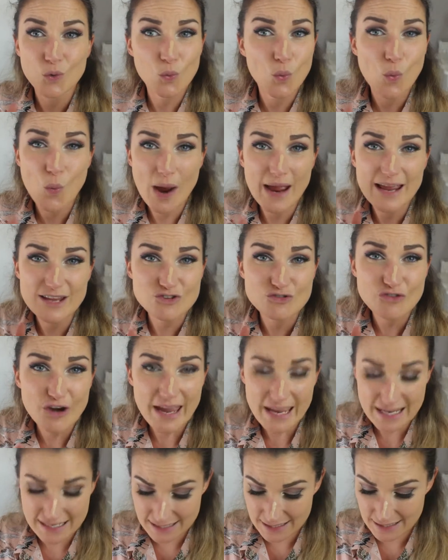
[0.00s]
always
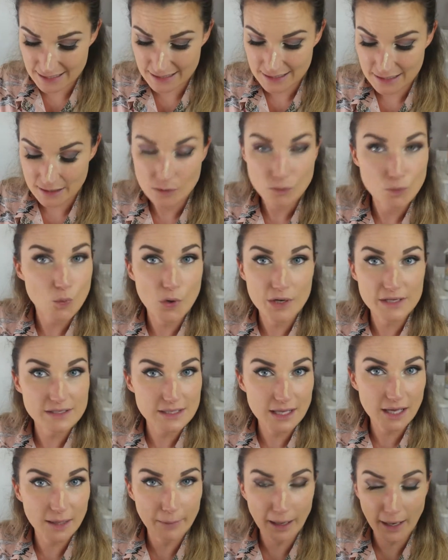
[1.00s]
red. What is
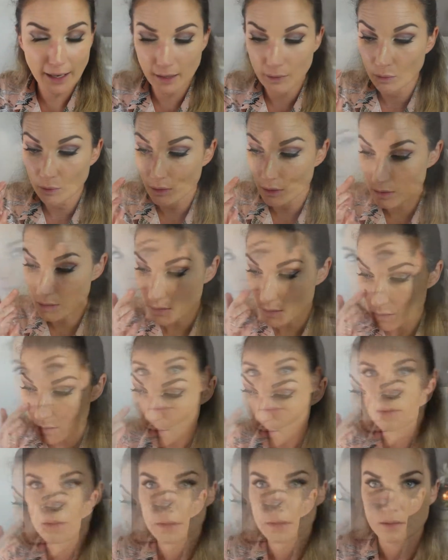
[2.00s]
that about?
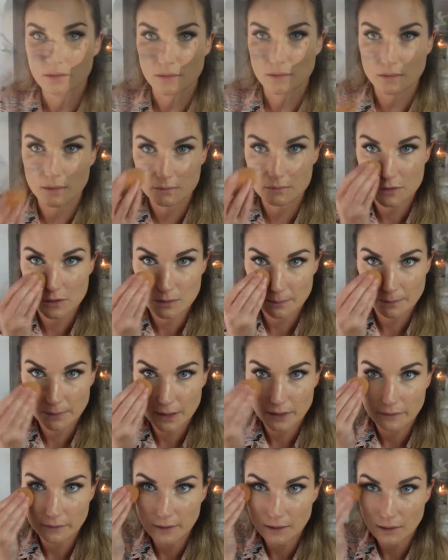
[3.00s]
And I'm just going to
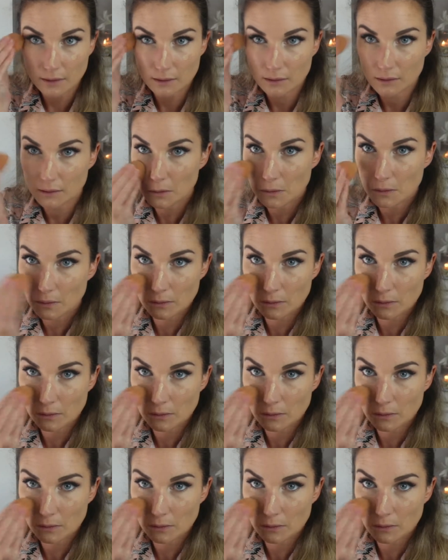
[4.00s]
blend that in.